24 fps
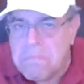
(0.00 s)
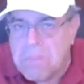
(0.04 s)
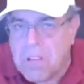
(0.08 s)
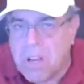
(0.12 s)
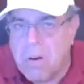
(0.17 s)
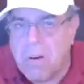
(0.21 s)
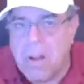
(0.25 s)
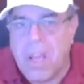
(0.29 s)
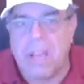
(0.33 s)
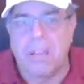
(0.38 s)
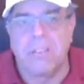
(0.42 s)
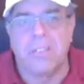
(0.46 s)

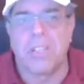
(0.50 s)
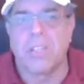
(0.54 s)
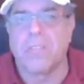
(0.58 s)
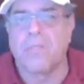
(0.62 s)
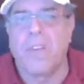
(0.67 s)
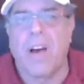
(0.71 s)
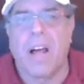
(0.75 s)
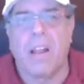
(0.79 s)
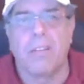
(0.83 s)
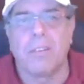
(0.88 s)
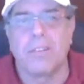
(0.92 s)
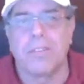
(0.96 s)
go ahead and just
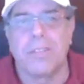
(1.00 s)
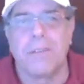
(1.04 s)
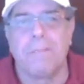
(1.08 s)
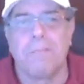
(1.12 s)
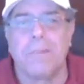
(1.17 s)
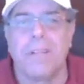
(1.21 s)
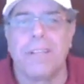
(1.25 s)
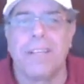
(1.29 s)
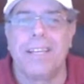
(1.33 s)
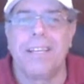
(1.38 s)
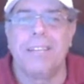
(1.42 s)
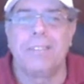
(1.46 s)
follow
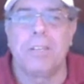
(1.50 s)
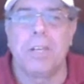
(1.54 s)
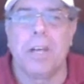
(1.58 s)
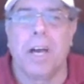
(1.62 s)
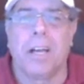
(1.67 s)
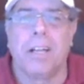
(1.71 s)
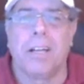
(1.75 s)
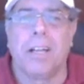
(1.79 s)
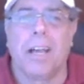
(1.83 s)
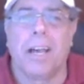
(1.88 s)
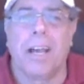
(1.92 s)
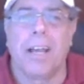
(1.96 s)
simple and easy
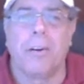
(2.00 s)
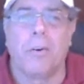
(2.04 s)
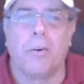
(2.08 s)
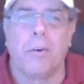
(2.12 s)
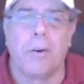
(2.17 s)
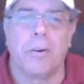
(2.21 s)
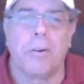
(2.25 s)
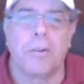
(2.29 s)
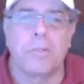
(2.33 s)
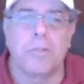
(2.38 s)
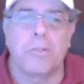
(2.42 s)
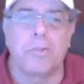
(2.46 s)
online
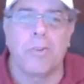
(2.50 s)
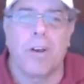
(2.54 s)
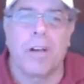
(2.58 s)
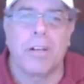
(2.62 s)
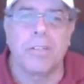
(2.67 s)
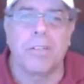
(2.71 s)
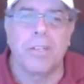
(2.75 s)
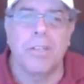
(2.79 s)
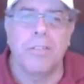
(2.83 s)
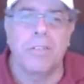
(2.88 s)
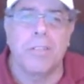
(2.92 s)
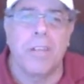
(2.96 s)
order
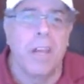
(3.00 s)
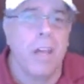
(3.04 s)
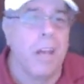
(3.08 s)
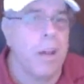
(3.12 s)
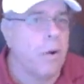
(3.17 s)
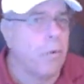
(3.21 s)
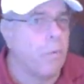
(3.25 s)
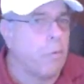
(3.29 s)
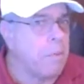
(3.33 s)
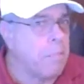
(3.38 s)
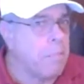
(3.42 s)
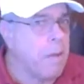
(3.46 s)
instructions.
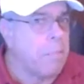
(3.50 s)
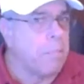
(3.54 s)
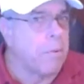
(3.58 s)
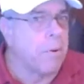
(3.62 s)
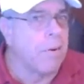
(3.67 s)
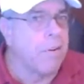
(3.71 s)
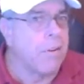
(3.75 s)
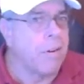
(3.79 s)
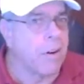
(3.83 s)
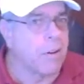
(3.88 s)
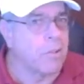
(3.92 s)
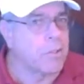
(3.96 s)

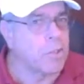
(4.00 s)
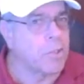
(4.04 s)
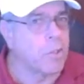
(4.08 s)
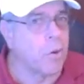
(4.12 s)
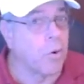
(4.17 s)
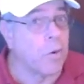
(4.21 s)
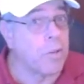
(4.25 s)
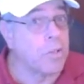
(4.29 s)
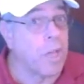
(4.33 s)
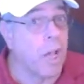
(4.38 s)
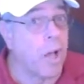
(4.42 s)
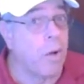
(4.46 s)
Remember, our
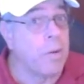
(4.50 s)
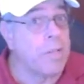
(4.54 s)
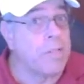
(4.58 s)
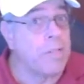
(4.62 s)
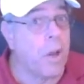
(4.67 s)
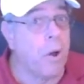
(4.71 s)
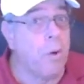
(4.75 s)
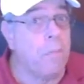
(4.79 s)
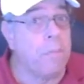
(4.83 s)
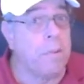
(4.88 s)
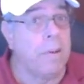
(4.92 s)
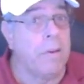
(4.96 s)
store is always
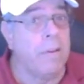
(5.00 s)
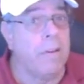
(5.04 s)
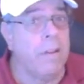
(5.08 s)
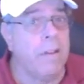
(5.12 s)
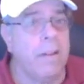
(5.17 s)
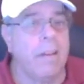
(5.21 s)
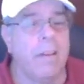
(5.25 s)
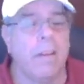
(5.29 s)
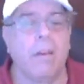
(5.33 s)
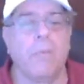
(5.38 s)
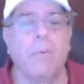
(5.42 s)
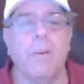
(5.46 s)
open,
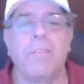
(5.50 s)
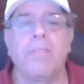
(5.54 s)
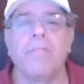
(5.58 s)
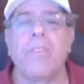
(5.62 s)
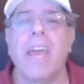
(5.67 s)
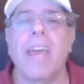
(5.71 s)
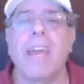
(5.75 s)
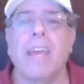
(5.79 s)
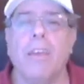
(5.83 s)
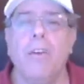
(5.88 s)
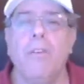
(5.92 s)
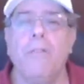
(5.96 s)
and we
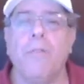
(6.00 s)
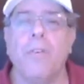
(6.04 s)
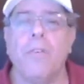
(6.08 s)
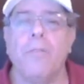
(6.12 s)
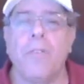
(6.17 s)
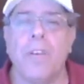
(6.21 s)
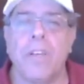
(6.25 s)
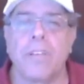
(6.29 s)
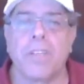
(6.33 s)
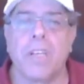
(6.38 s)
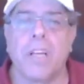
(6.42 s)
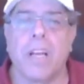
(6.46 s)
thank you for
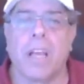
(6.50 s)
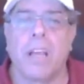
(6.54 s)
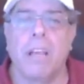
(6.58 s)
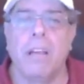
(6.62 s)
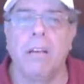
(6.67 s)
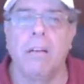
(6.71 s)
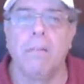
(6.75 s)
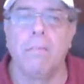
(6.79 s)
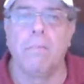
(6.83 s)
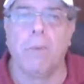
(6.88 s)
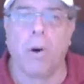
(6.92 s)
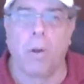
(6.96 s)
visiting
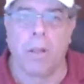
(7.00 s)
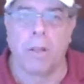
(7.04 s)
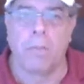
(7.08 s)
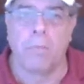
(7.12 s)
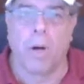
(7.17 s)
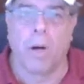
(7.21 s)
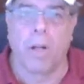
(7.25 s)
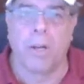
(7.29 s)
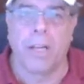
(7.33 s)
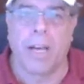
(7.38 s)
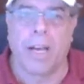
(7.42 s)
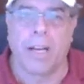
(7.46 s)

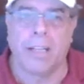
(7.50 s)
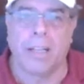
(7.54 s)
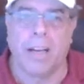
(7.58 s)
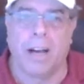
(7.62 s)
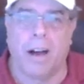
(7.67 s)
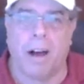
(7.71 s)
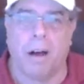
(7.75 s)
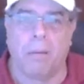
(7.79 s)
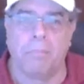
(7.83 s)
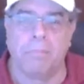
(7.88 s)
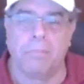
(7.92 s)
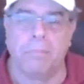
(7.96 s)

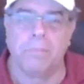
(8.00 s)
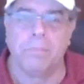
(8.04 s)
bowlingball.com.